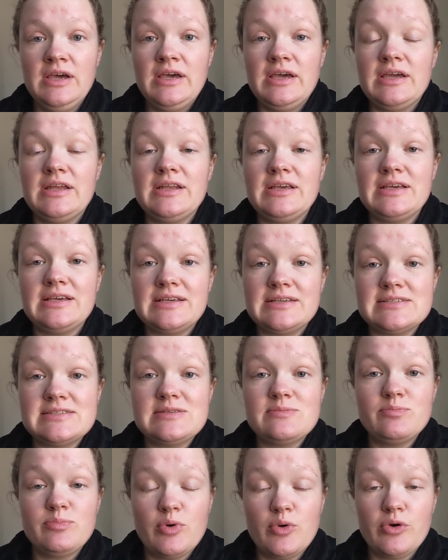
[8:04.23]
It is
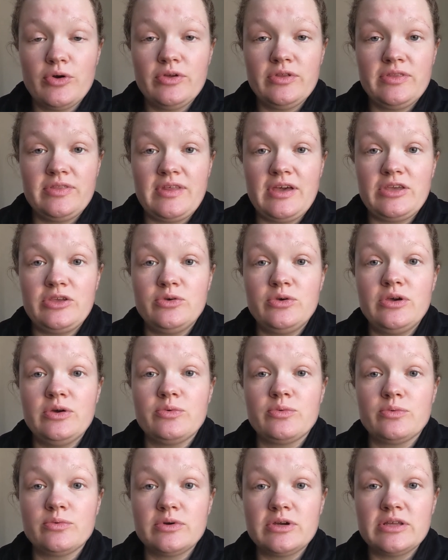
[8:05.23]
important that you get
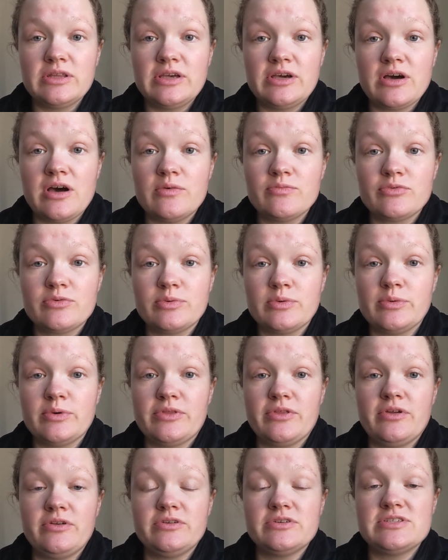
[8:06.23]
really comfortable with
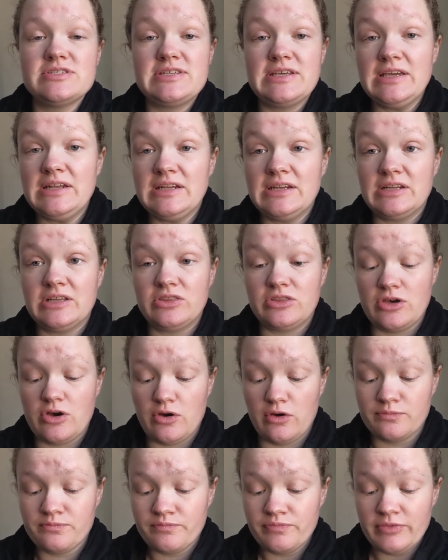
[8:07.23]
understanding it
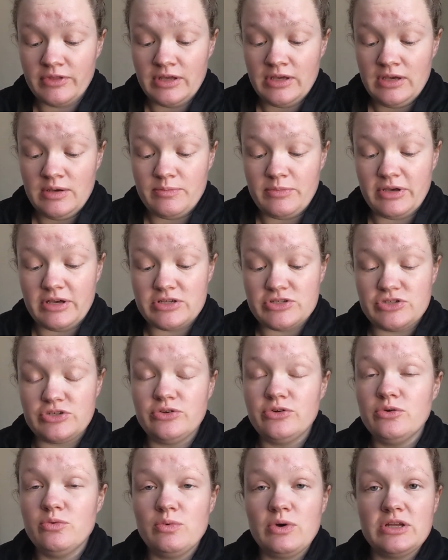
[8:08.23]
though, because you
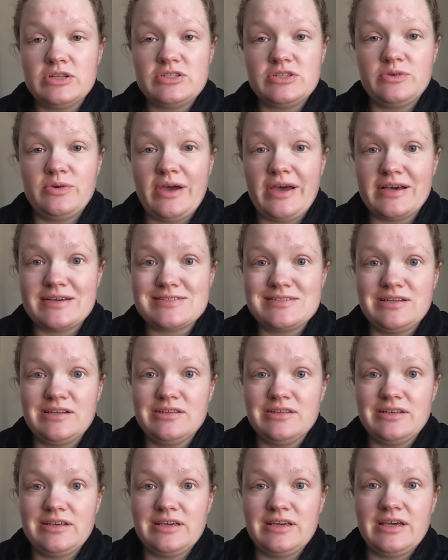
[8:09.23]
don't want to
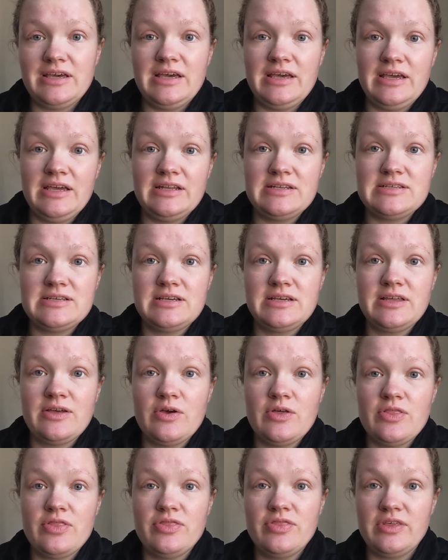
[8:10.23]
accidentally hit
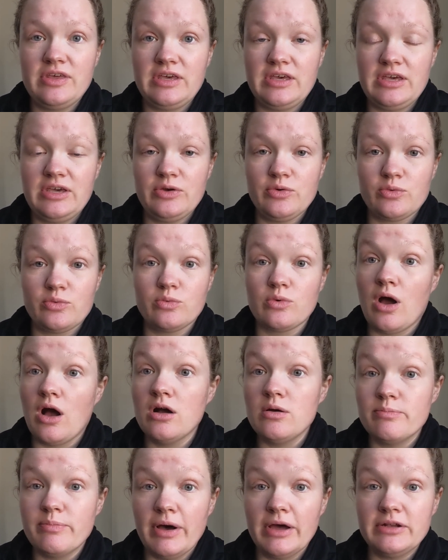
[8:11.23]
the
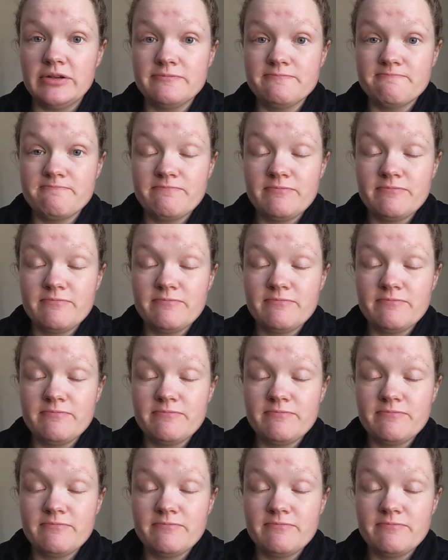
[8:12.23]
wrong button